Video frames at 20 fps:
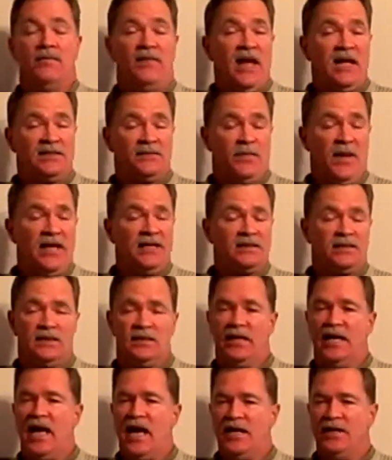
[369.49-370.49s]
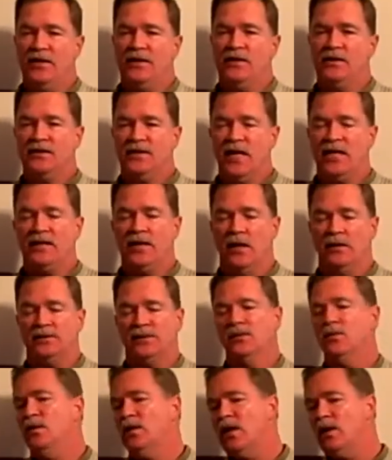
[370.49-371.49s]
That's basically how you use
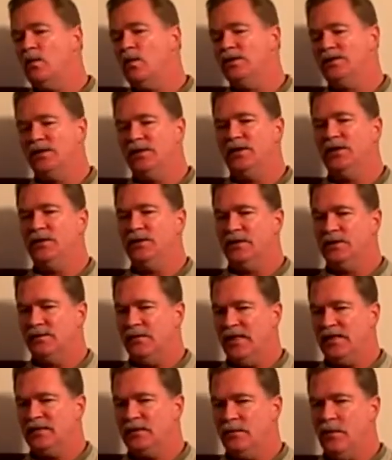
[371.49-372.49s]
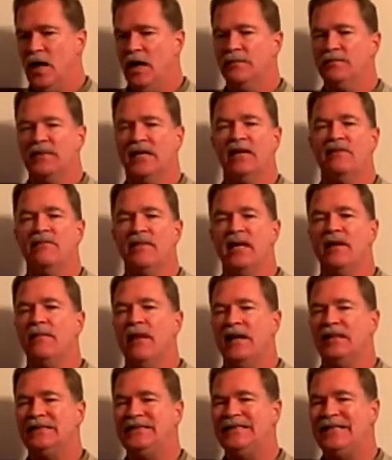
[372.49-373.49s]
endnotes, and what I want you to do is mix them up, give me
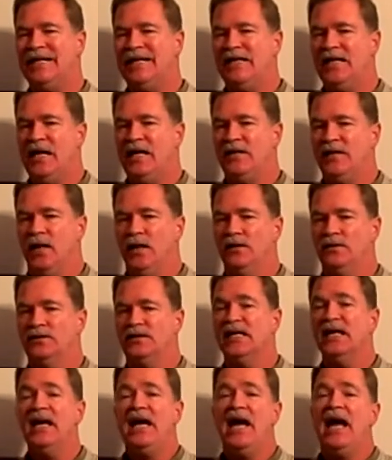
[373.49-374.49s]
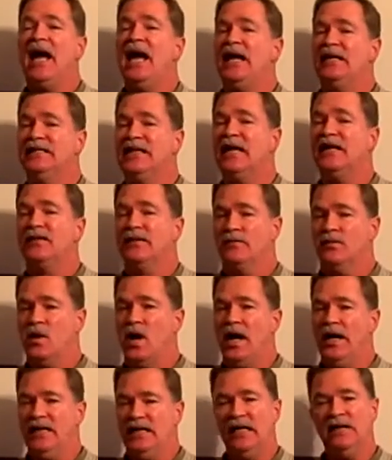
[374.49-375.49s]
about 10 endnotes, and get
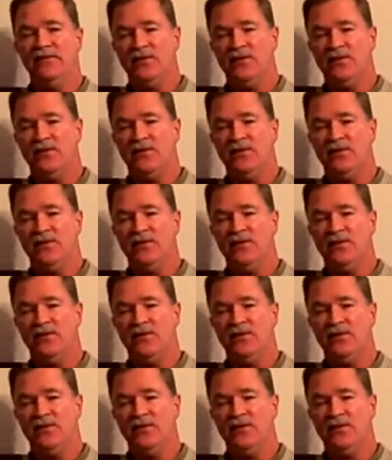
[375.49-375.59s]
them right.